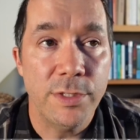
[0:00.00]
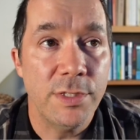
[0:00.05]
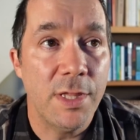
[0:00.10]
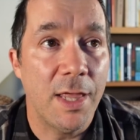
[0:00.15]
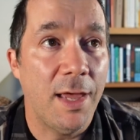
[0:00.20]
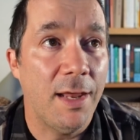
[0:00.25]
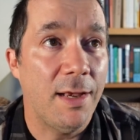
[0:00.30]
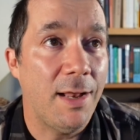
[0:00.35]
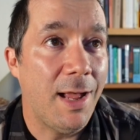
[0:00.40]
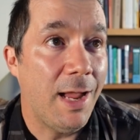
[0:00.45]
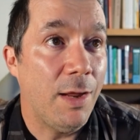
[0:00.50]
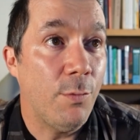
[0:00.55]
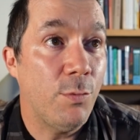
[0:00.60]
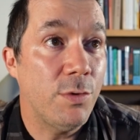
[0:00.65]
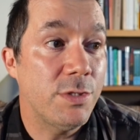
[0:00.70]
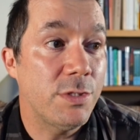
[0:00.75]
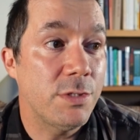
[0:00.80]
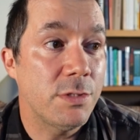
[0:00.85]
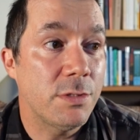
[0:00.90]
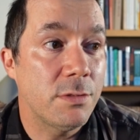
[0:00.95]
is that
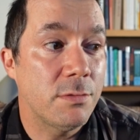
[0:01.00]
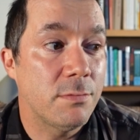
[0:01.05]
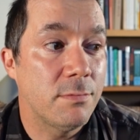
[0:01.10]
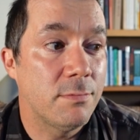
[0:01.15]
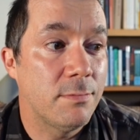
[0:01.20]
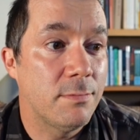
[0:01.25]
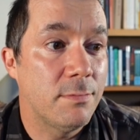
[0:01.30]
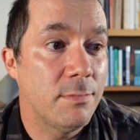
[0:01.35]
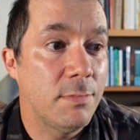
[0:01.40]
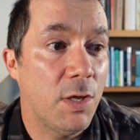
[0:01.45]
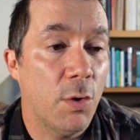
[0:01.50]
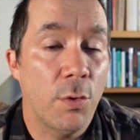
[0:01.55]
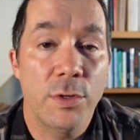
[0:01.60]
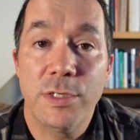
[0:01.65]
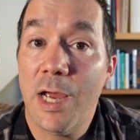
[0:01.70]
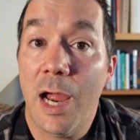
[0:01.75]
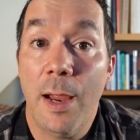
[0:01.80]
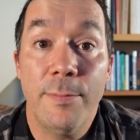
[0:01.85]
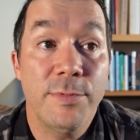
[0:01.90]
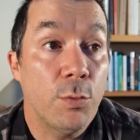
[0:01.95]
there were
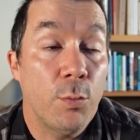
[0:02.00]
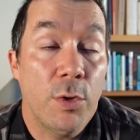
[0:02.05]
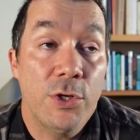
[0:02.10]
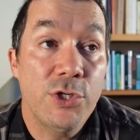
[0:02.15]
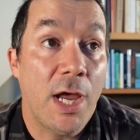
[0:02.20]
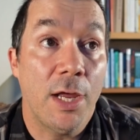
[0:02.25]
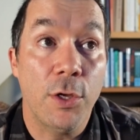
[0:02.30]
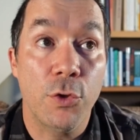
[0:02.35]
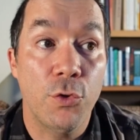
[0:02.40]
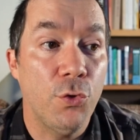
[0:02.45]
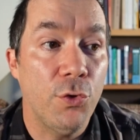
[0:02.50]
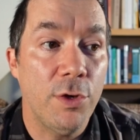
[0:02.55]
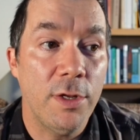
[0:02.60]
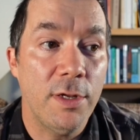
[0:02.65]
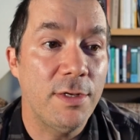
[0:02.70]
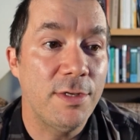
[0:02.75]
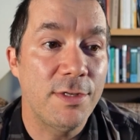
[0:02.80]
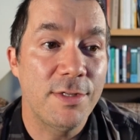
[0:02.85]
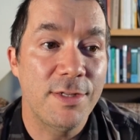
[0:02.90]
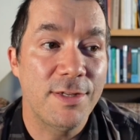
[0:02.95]
times in which I
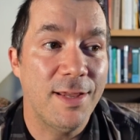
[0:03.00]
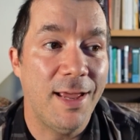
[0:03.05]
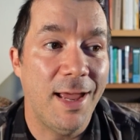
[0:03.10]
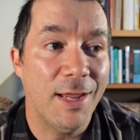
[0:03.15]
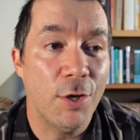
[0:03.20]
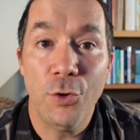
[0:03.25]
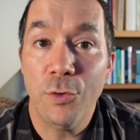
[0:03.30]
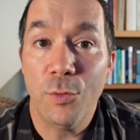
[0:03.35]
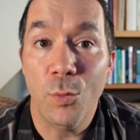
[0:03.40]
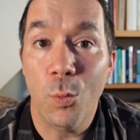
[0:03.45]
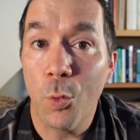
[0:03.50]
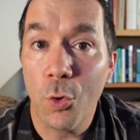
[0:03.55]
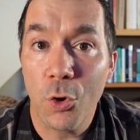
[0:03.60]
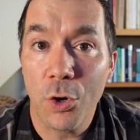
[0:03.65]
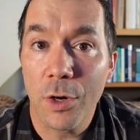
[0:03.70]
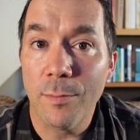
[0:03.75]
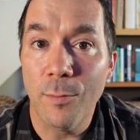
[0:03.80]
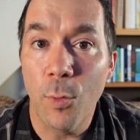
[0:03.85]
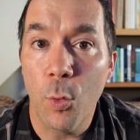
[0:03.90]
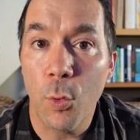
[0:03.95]
couldn't
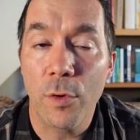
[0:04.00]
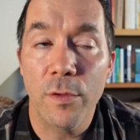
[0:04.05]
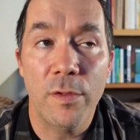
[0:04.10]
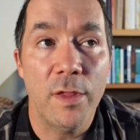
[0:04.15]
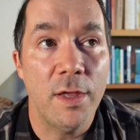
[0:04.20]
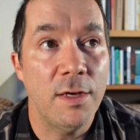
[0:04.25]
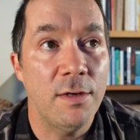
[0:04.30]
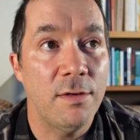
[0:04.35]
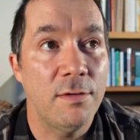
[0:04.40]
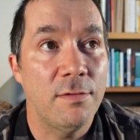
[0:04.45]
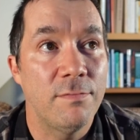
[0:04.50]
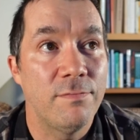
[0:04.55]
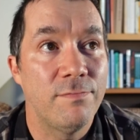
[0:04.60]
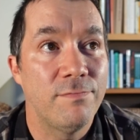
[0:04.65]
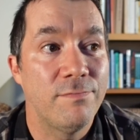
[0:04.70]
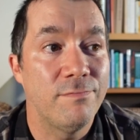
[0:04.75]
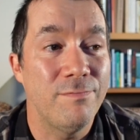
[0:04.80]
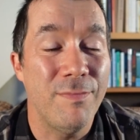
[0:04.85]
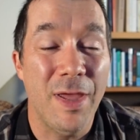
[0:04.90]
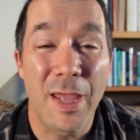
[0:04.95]
work more than
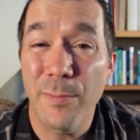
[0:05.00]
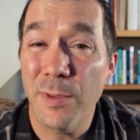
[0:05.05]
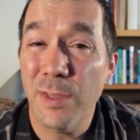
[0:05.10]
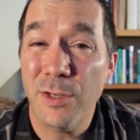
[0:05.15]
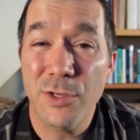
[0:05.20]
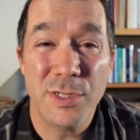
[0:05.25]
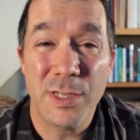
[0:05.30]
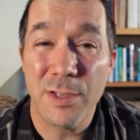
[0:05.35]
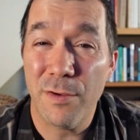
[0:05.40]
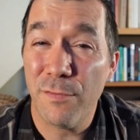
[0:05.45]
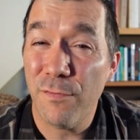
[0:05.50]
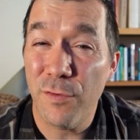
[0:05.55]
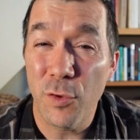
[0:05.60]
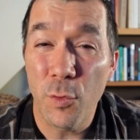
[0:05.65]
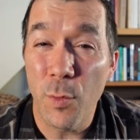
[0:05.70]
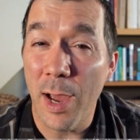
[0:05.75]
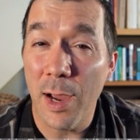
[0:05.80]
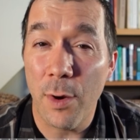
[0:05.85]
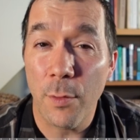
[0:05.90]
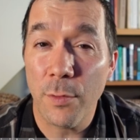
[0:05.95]
maybe just a
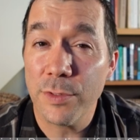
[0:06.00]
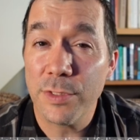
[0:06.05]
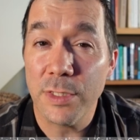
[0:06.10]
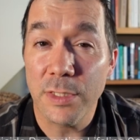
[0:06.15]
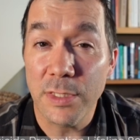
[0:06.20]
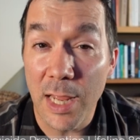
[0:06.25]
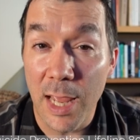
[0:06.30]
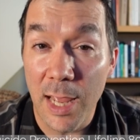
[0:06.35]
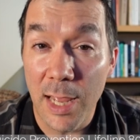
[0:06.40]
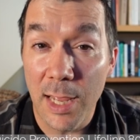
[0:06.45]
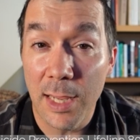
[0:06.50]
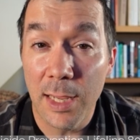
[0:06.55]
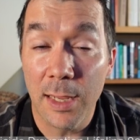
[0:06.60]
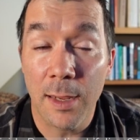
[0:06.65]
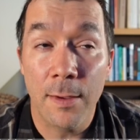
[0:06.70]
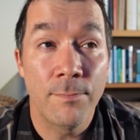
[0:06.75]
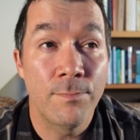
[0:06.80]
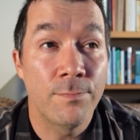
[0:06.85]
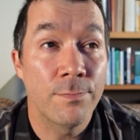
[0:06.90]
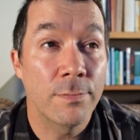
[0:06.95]
few hours a
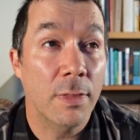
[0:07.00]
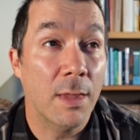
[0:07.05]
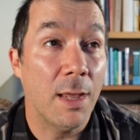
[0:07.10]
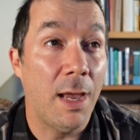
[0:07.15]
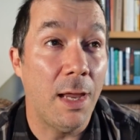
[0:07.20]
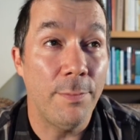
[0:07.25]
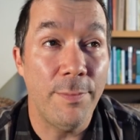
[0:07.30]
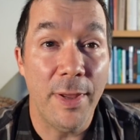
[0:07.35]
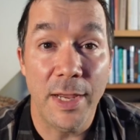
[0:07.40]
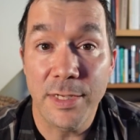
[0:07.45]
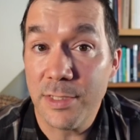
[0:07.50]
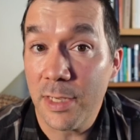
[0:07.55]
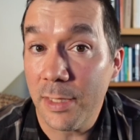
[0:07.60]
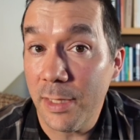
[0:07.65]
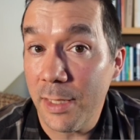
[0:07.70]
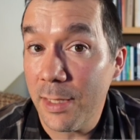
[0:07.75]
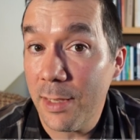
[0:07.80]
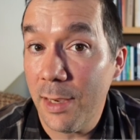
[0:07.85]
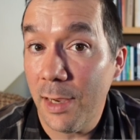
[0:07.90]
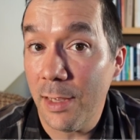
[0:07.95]
day. I
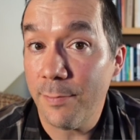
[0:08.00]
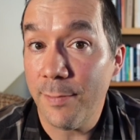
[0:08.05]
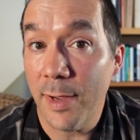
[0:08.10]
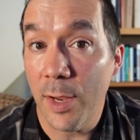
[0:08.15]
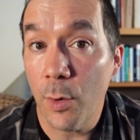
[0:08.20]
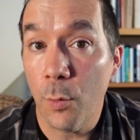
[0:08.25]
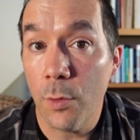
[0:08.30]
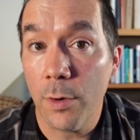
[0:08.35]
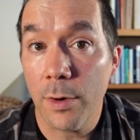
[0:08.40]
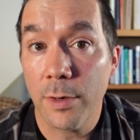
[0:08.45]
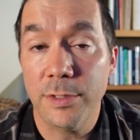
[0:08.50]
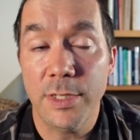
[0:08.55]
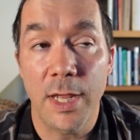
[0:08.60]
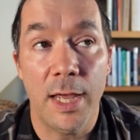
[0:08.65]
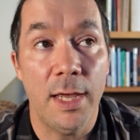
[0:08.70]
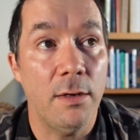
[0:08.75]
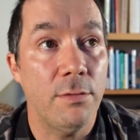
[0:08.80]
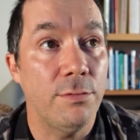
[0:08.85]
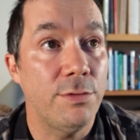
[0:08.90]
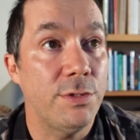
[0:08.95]
basically cut my work
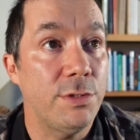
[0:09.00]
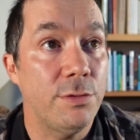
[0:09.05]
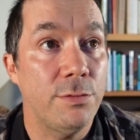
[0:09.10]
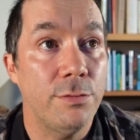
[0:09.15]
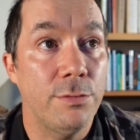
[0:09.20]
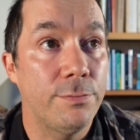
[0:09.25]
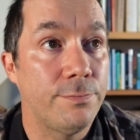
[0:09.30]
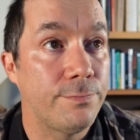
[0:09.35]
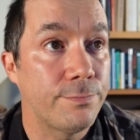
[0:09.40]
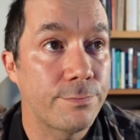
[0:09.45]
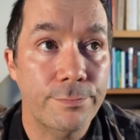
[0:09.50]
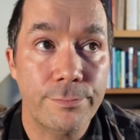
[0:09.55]
down to